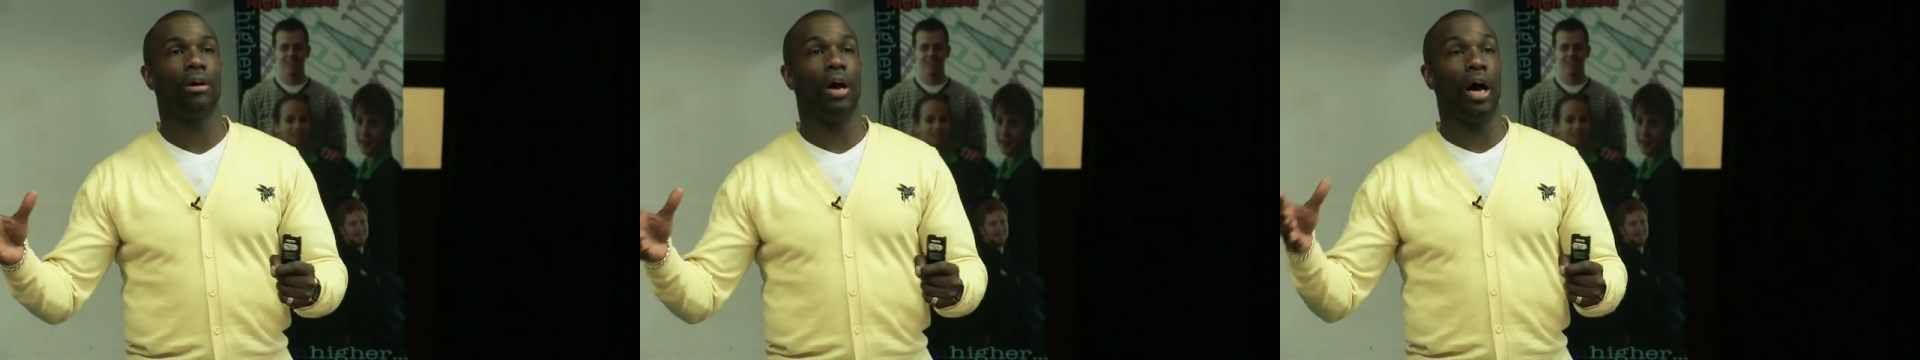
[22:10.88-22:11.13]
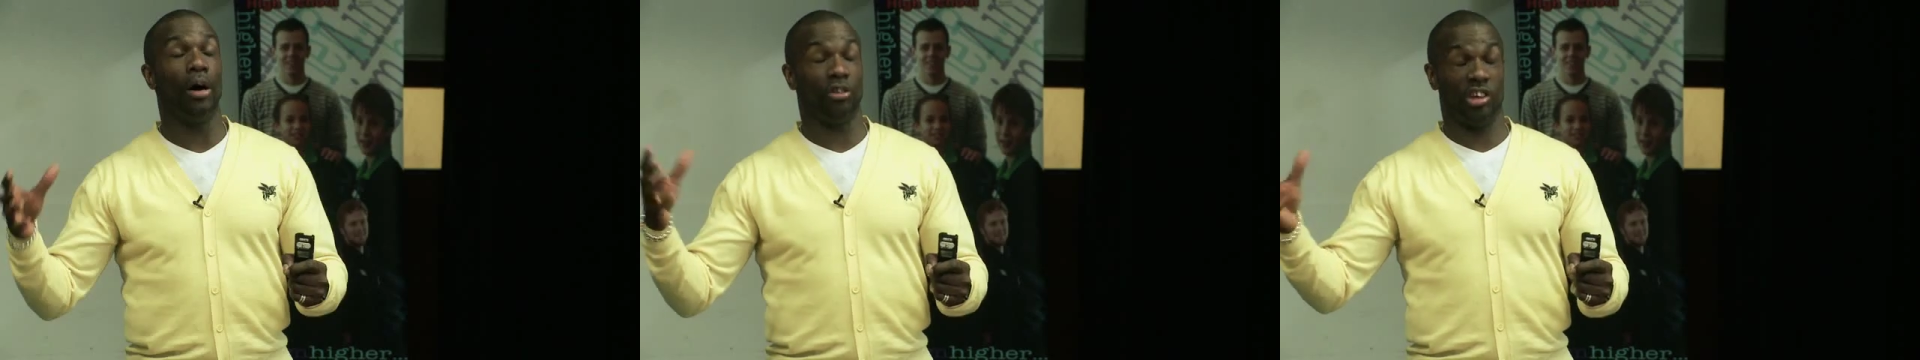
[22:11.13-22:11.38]

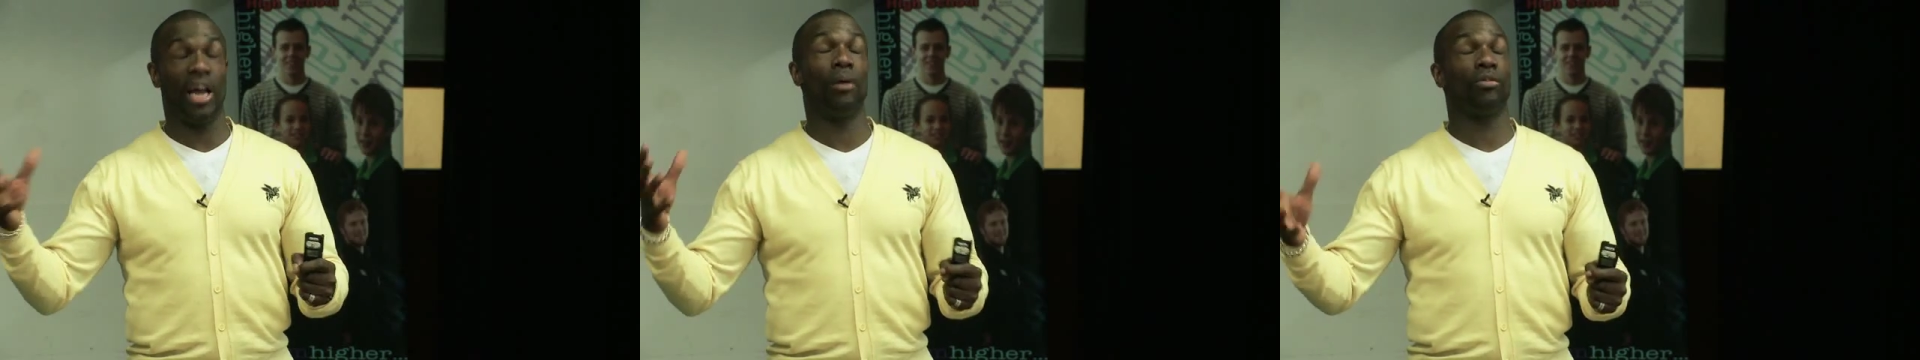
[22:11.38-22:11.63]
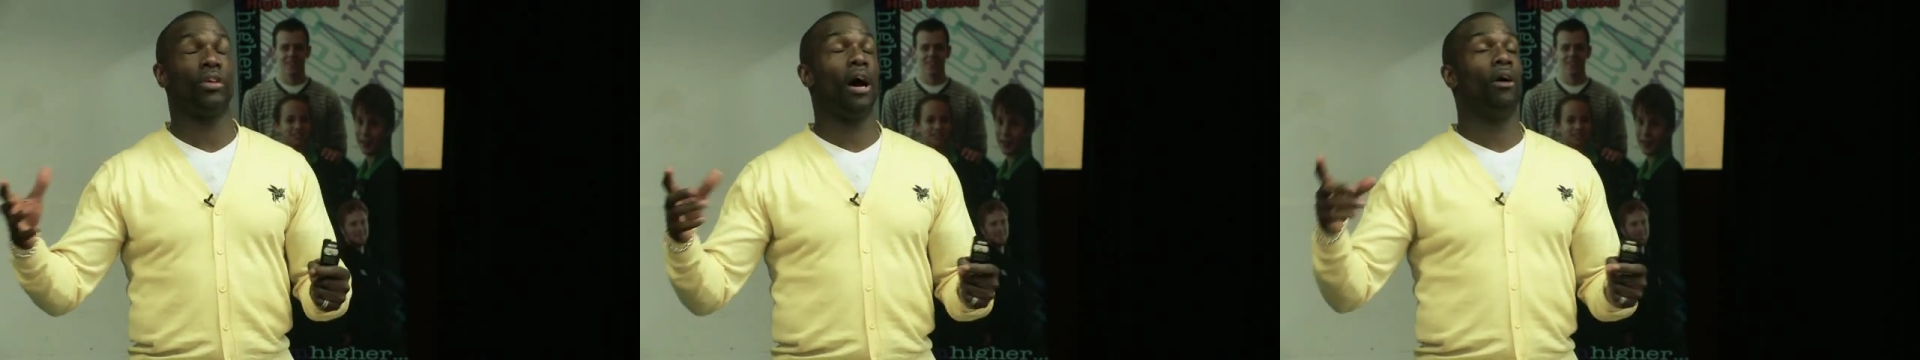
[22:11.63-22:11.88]
uh,
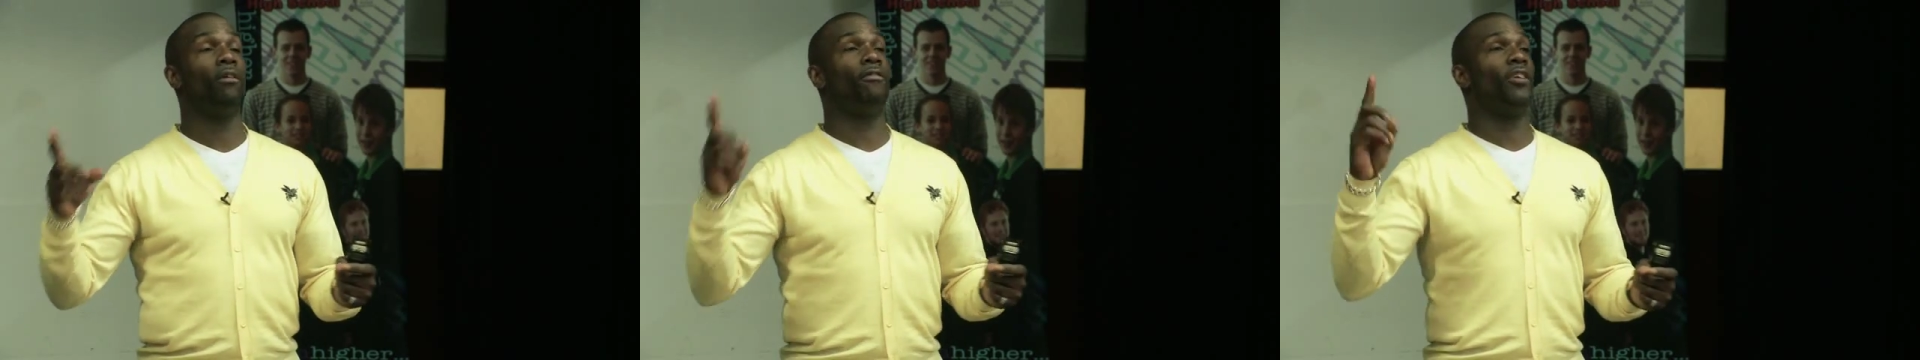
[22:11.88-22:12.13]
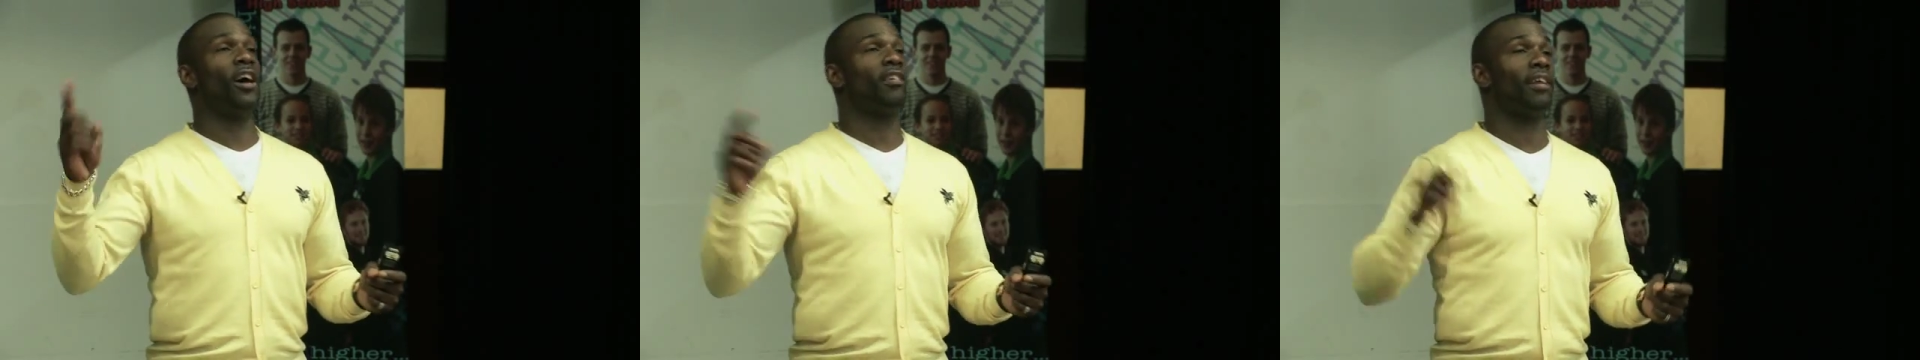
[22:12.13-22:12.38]
shouts out,
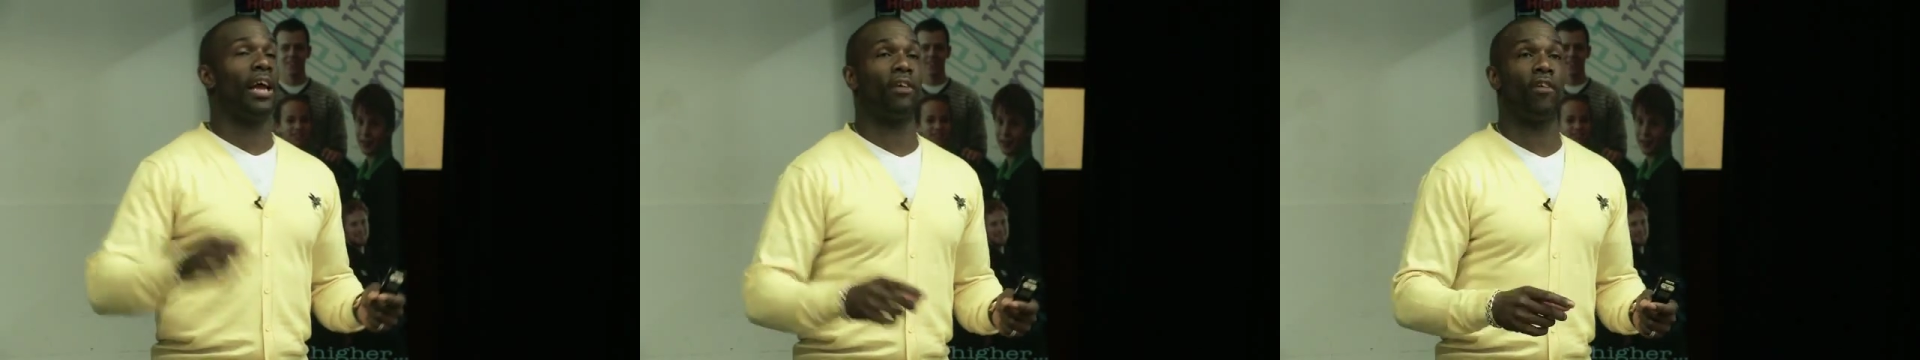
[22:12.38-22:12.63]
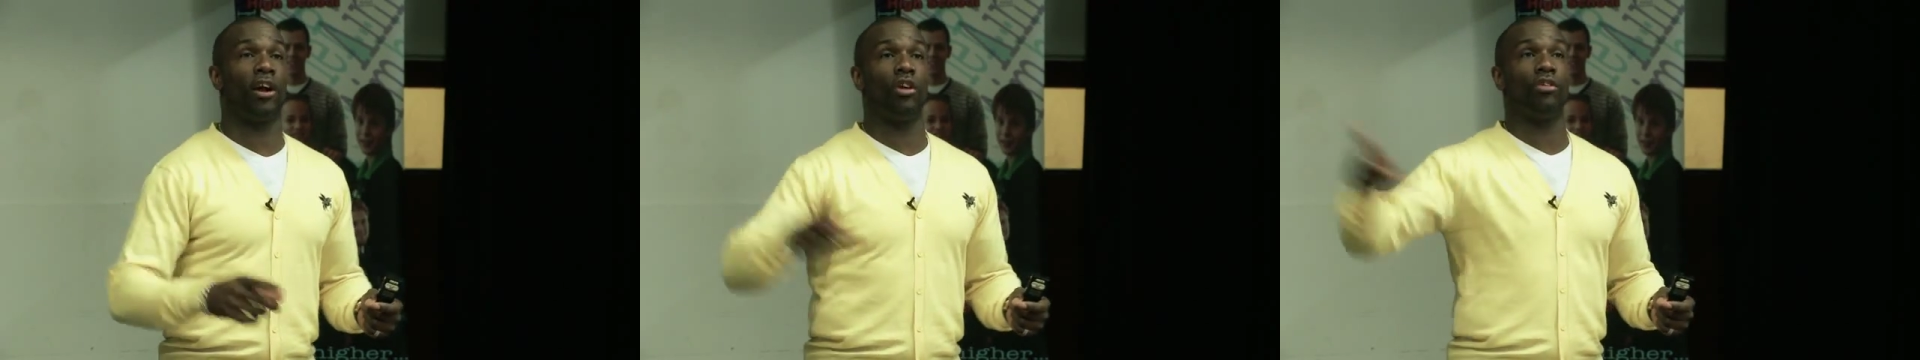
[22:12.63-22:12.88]
first leg
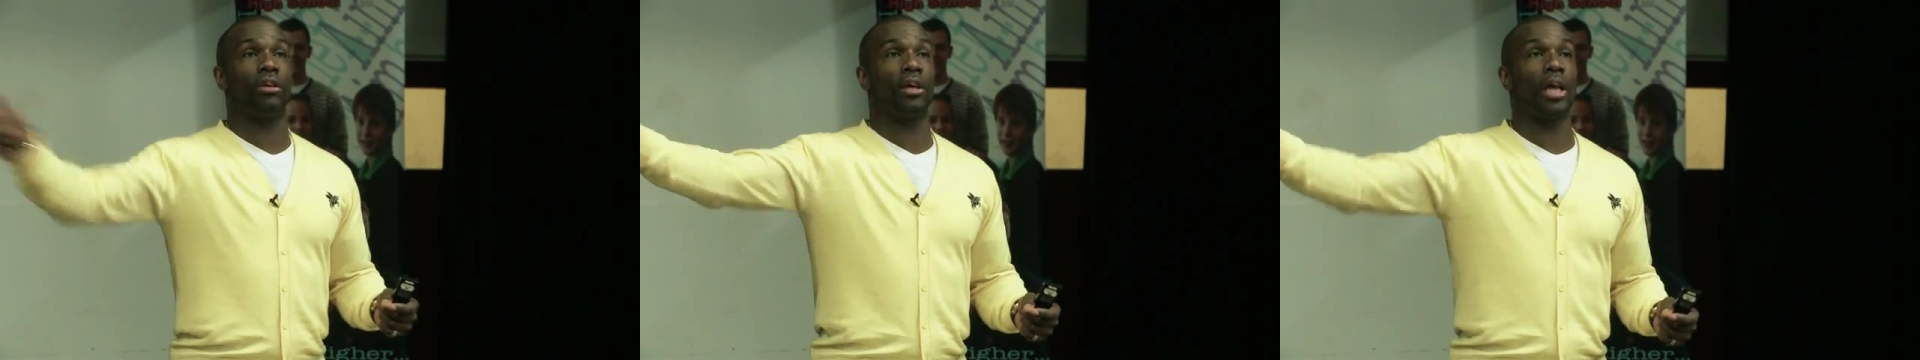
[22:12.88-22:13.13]
runners,